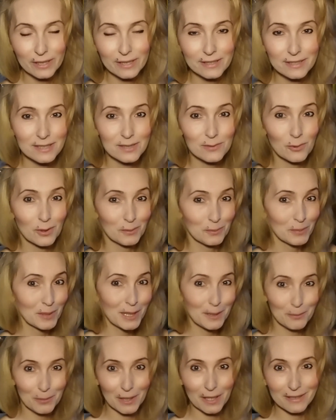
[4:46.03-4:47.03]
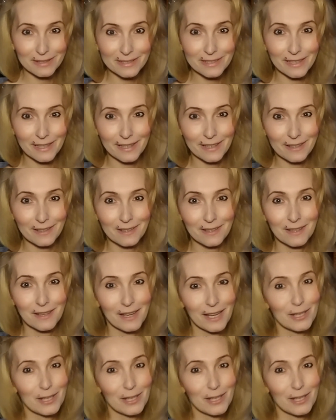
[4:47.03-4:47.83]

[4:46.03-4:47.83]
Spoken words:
This is what people are saying.